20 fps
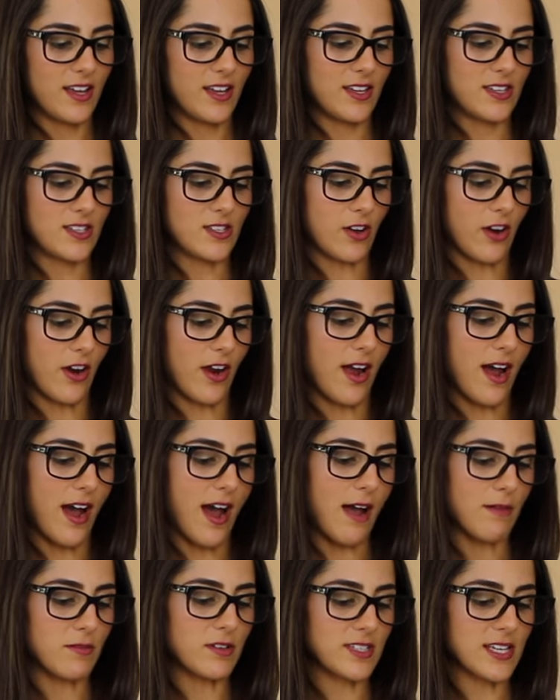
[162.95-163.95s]
So
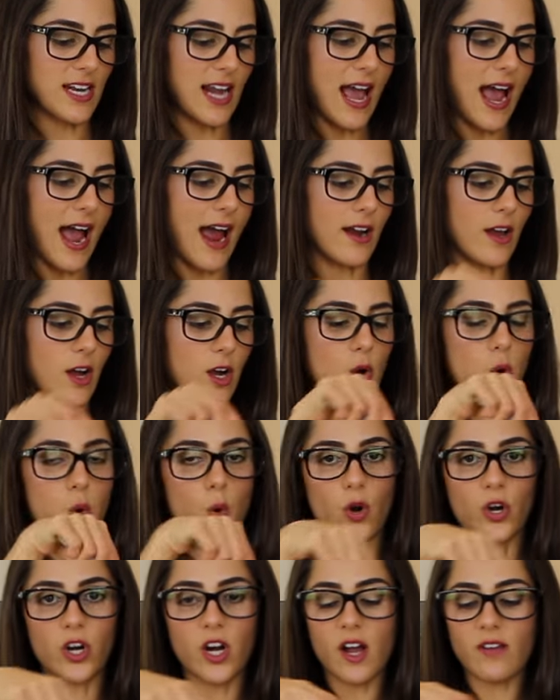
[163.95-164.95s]
I'm just going to add
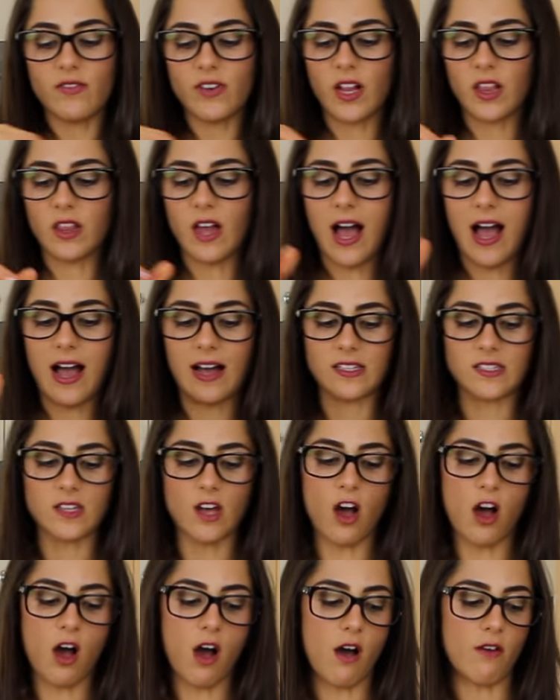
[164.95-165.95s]
1/4 glass
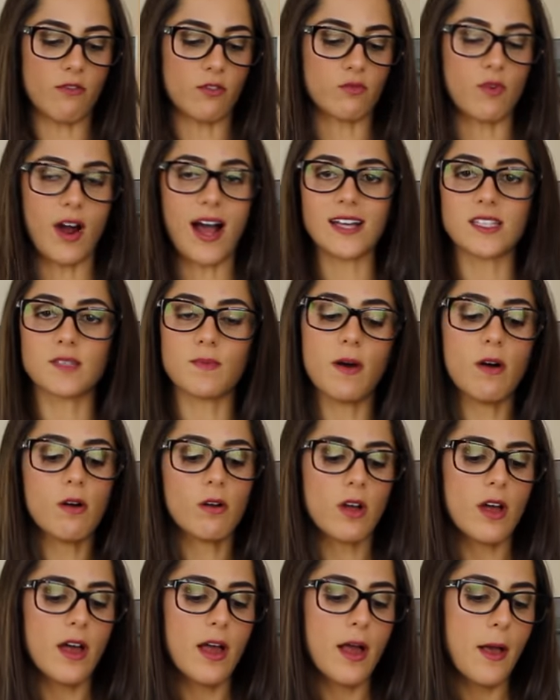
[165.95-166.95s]
of rice milk.